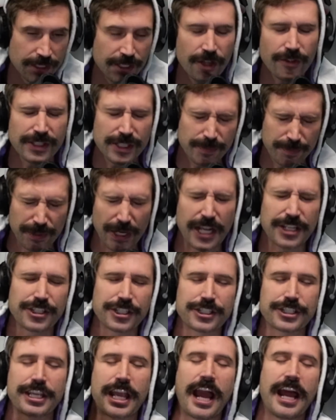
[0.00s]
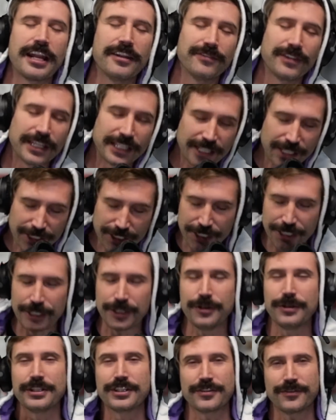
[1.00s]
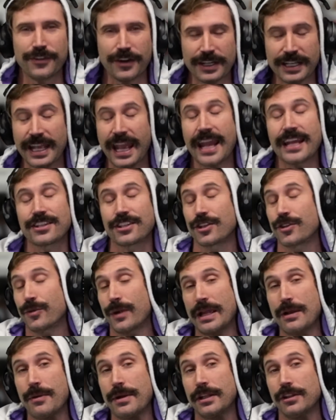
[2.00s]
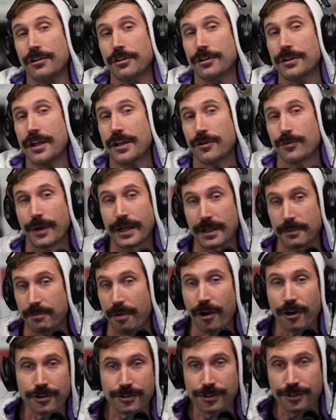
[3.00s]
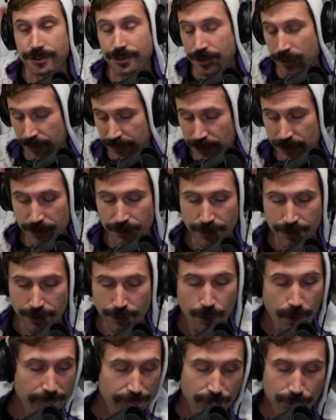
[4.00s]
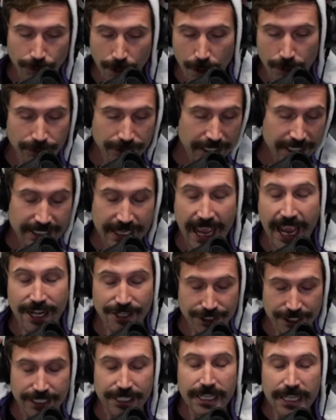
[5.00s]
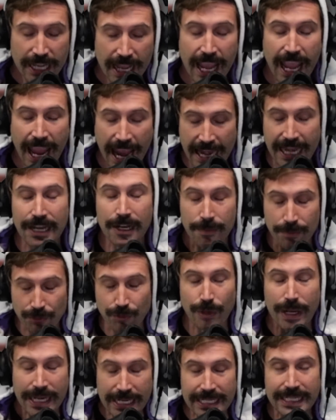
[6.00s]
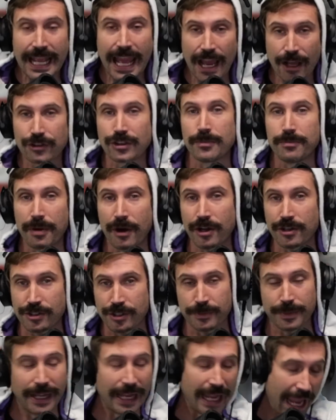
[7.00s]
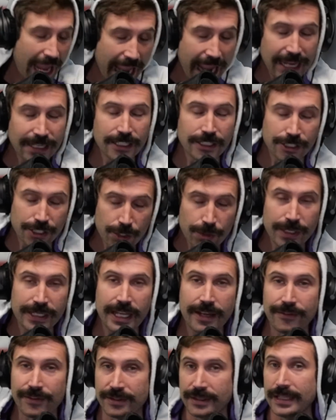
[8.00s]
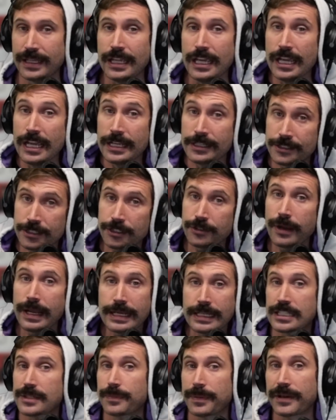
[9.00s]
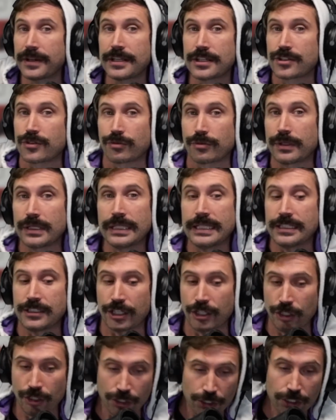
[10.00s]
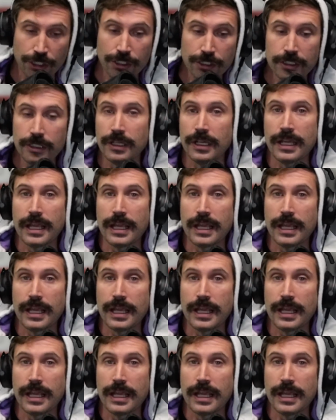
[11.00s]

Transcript: You know, this project's kind of like cute. It's funny. Hey, it's a great way to learn how to write a parser. So if you whoever wrote this actually ended up writing out the parser by hand and doing everything, it's a great experience really to learn